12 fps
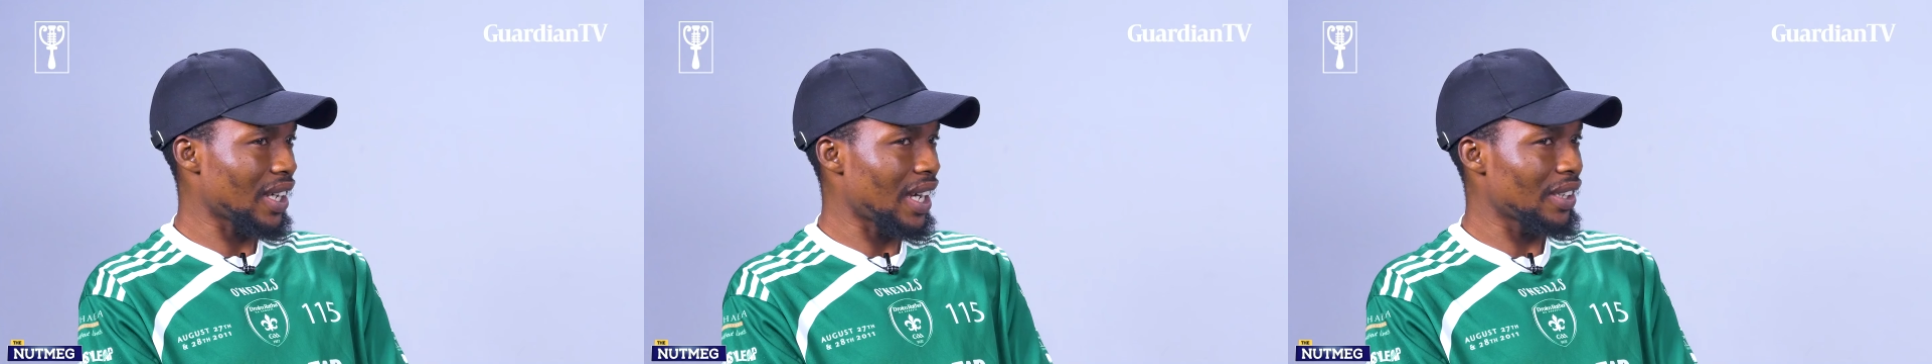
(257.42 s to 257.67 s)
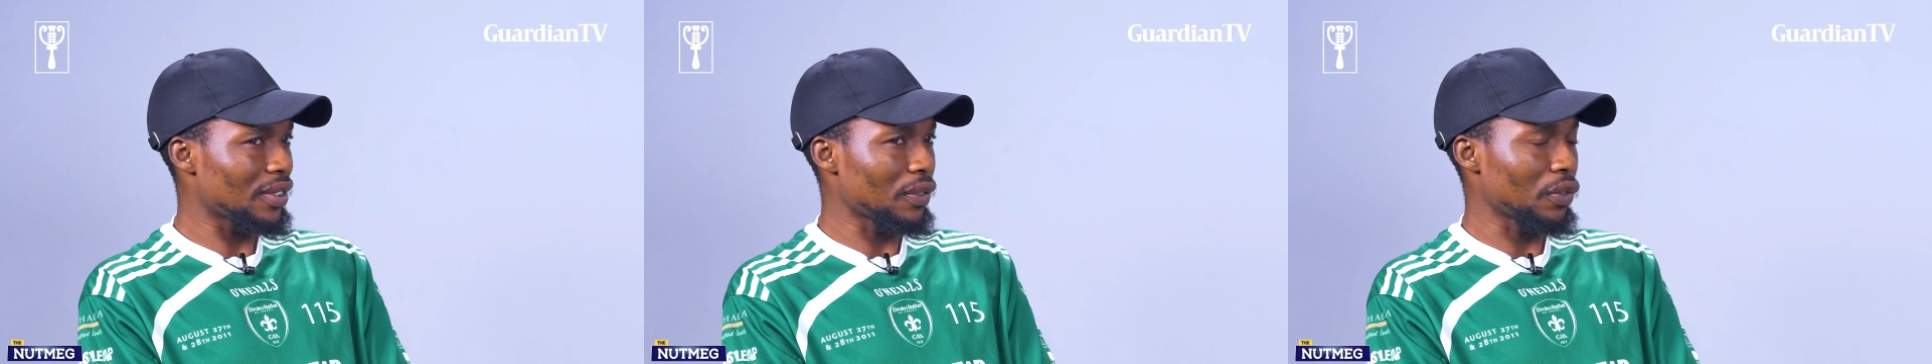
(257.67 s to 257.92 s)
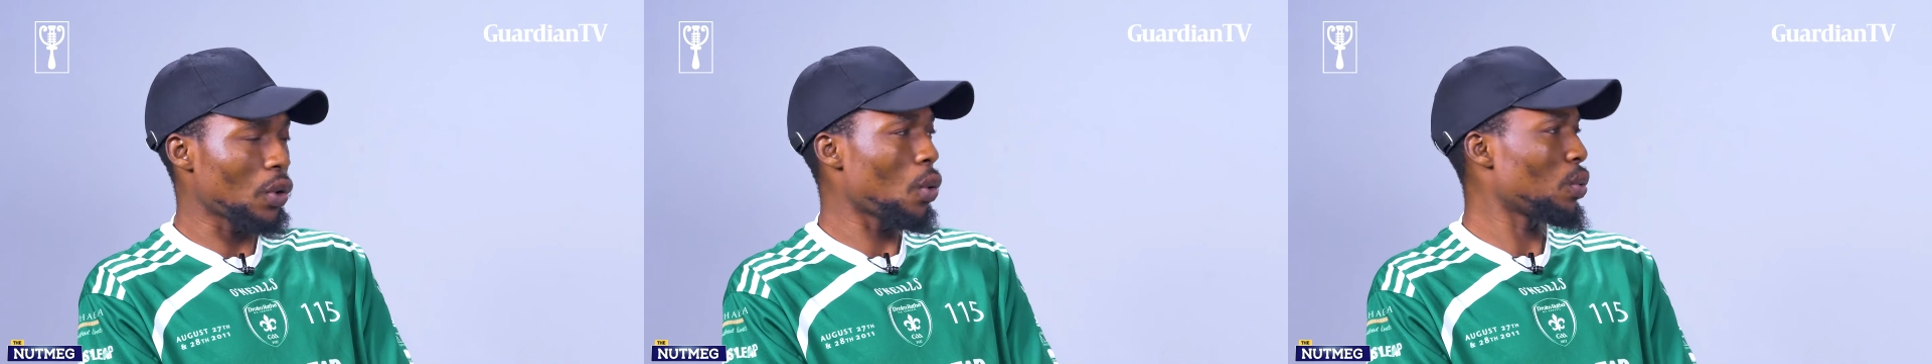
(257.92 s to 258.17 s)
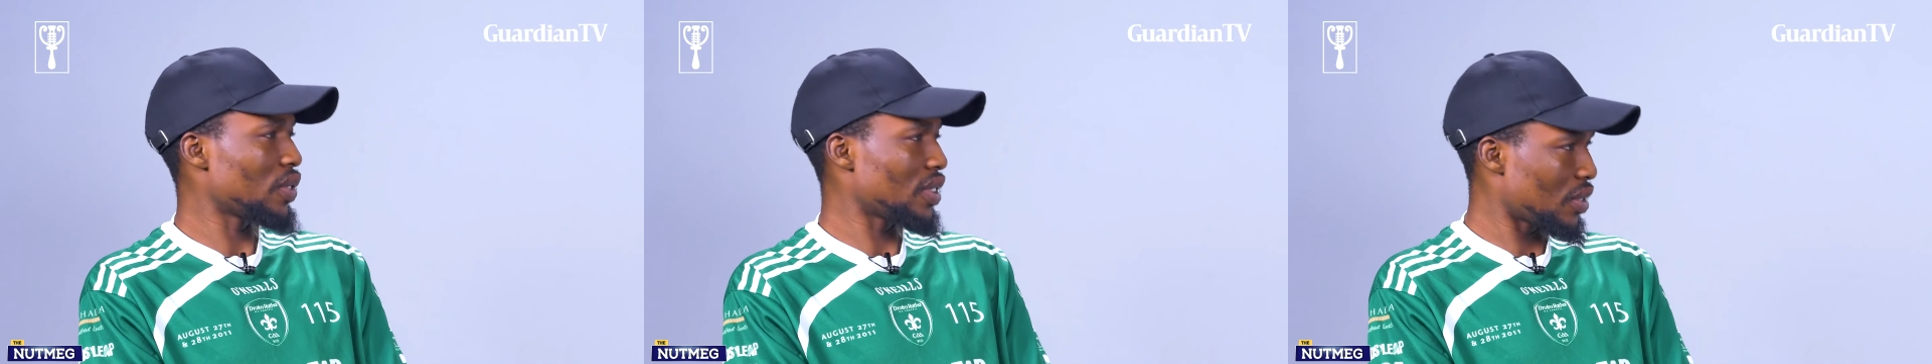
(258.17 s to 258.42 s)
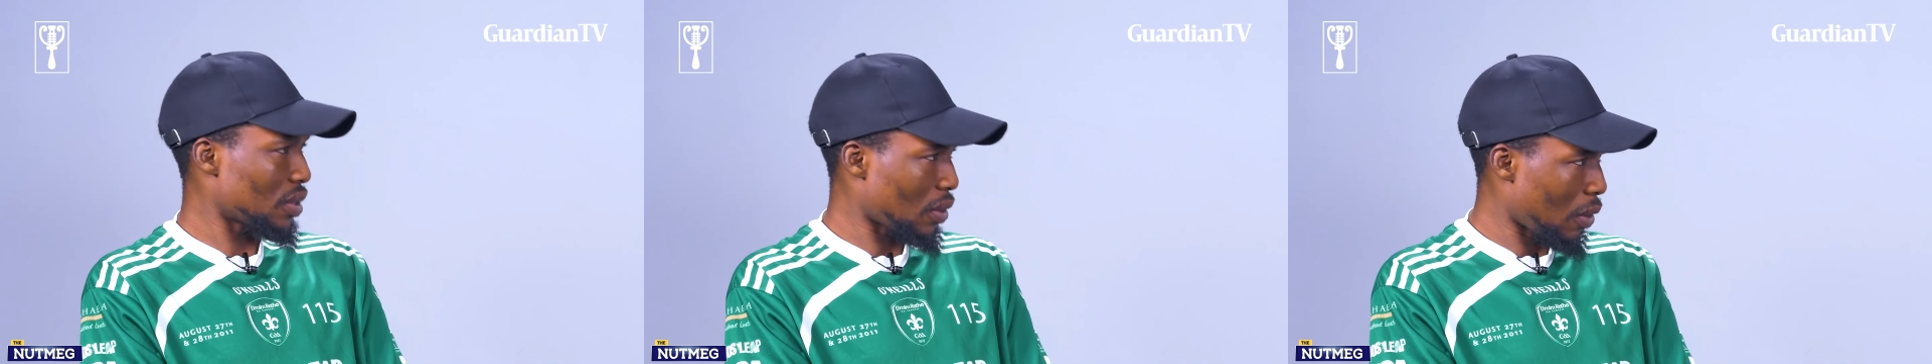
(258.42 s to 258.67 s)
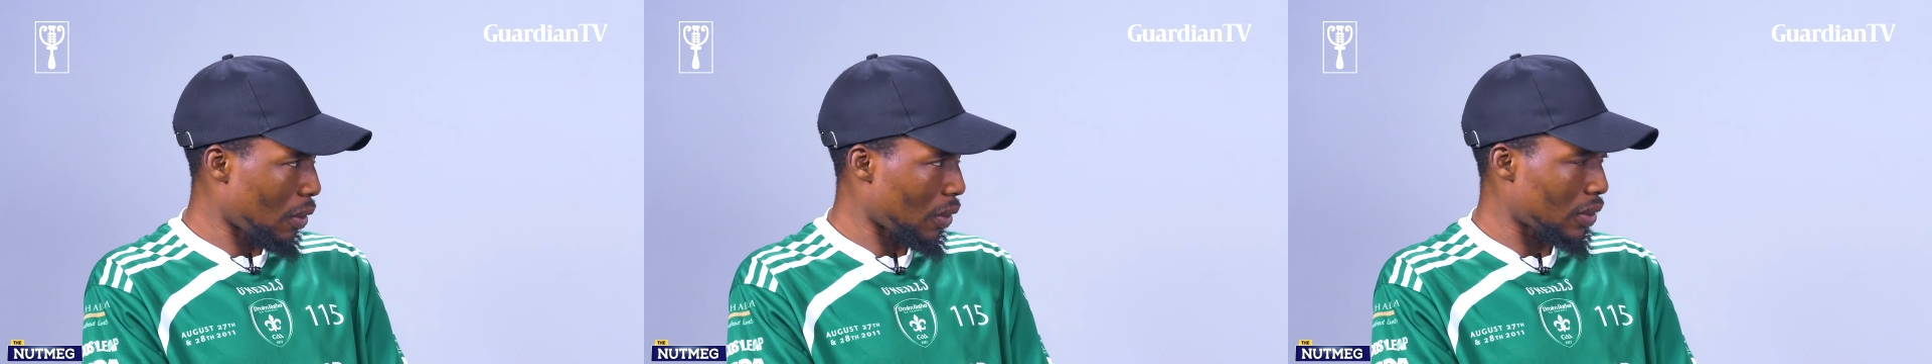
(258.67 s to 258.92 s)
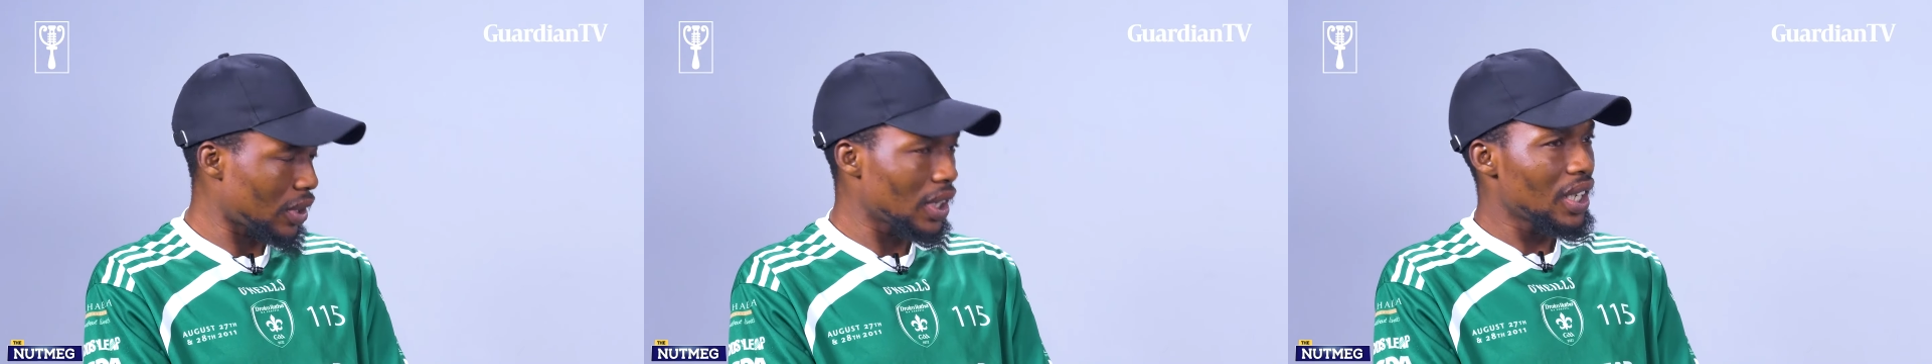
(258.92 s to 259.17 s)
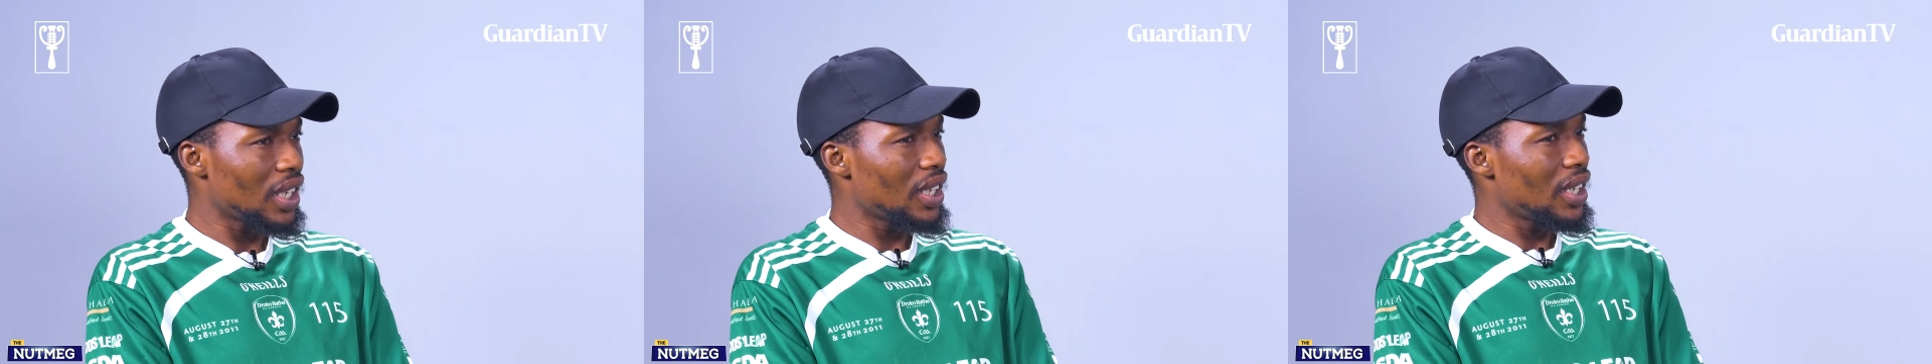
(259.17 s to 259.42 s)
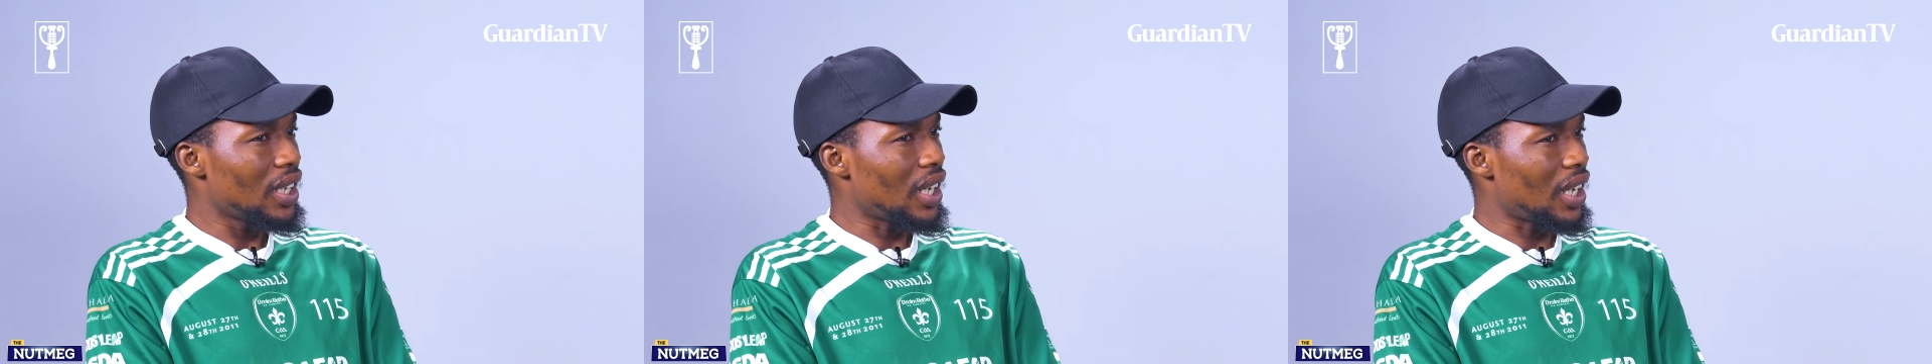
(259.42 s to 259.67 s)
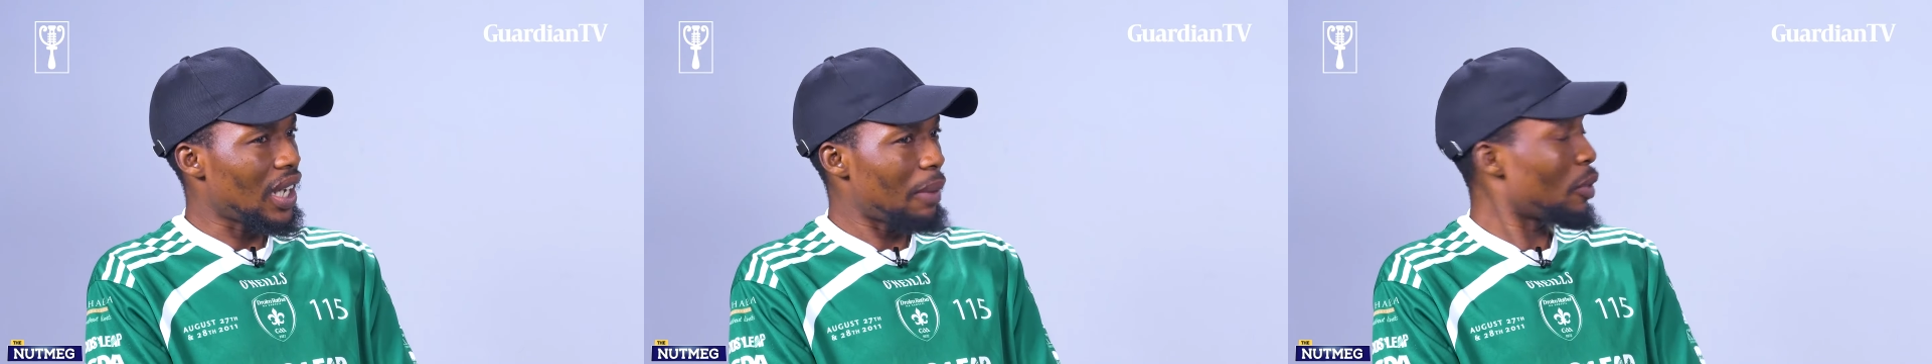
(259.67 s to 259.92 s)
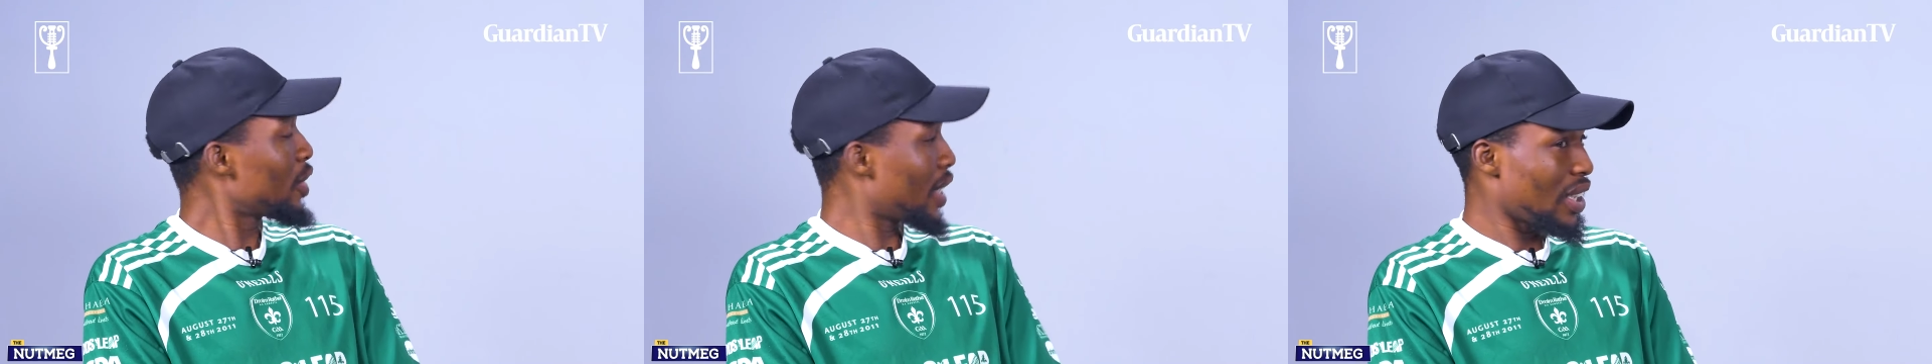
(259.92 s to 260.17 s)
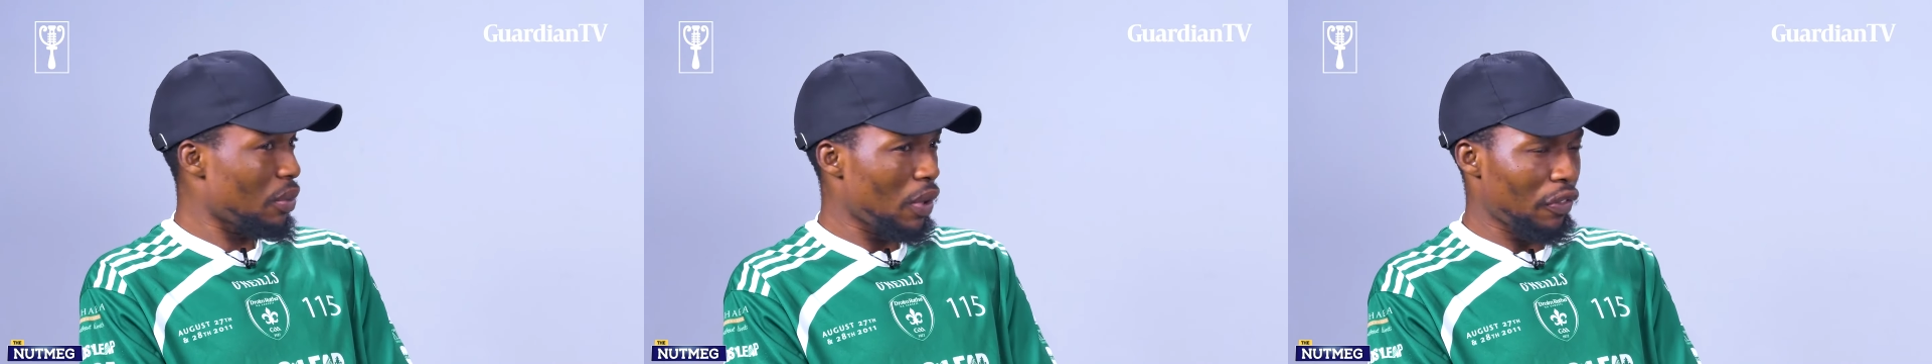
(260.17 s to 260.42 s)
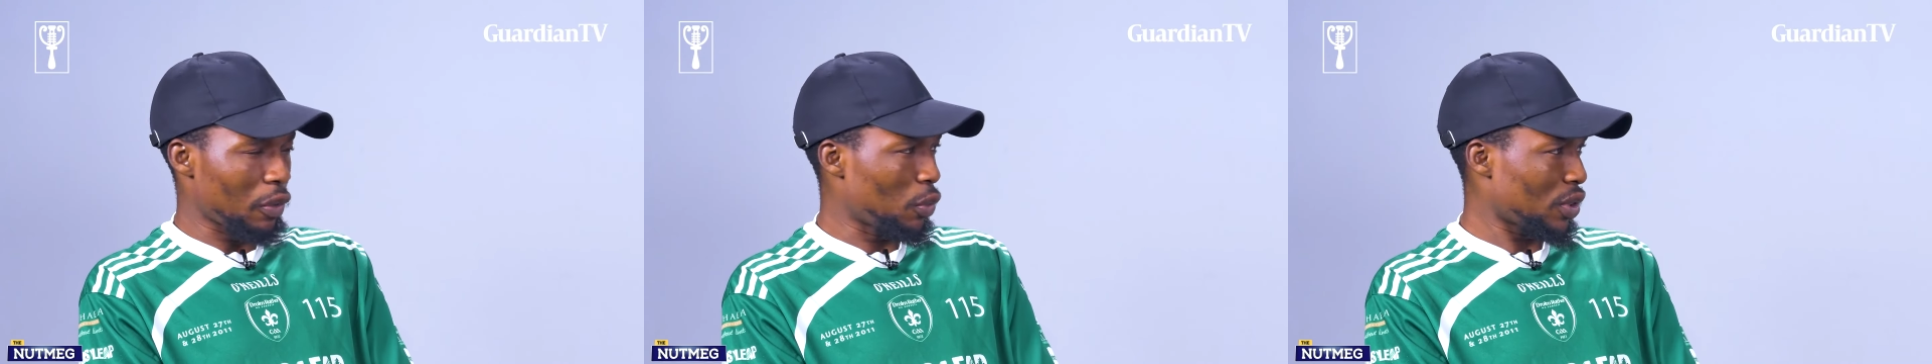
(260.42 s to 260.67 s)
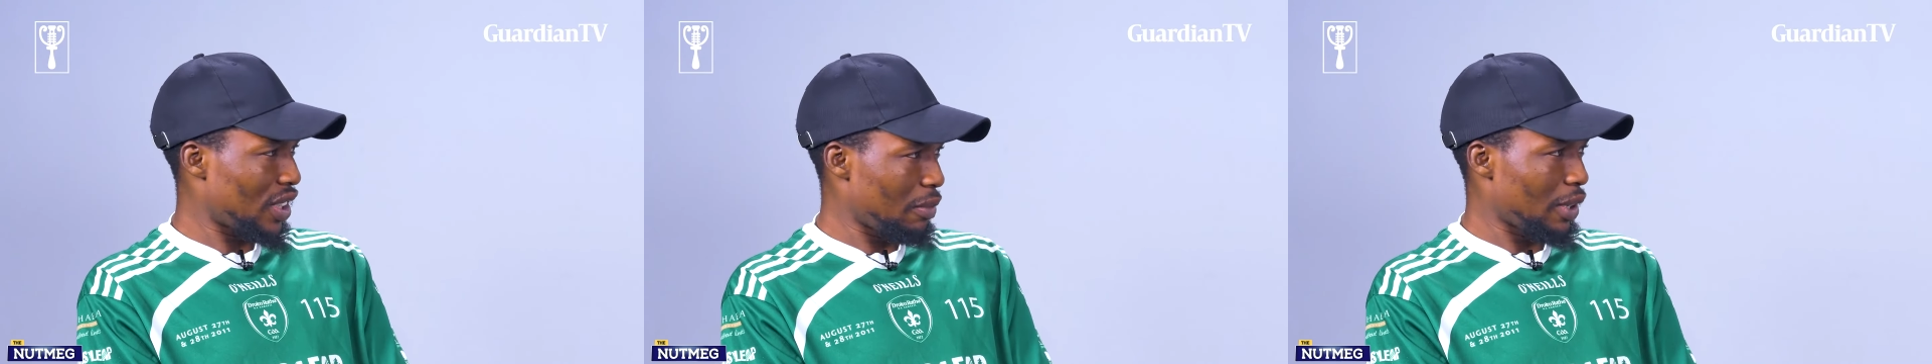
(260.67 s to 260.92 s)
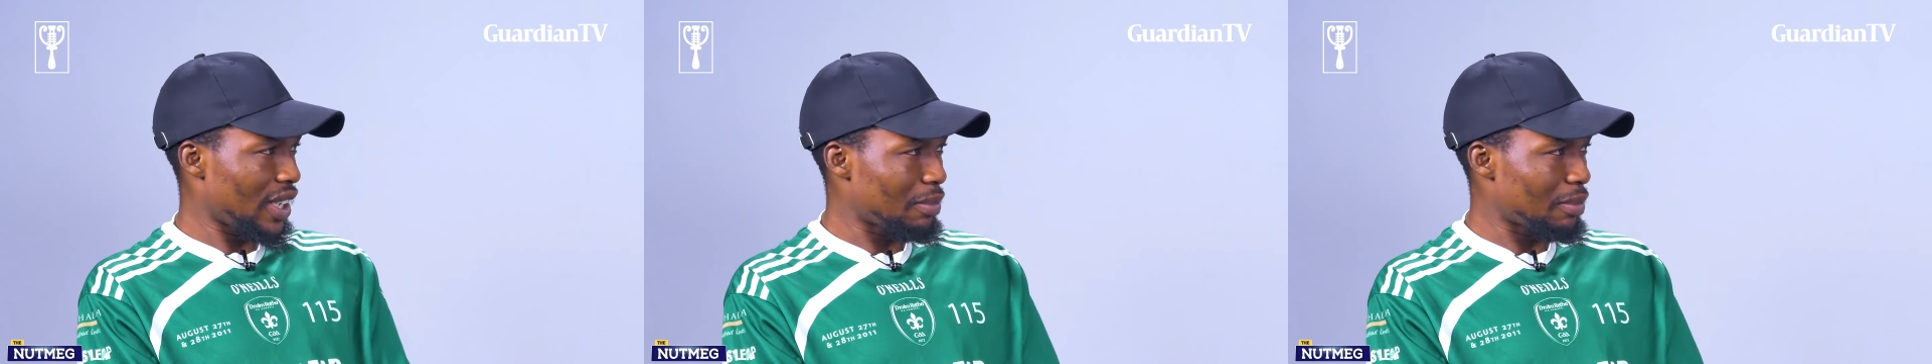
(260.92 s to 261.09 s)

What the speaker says: the kinds of goals he scored. I'm not taking away from Osimhen.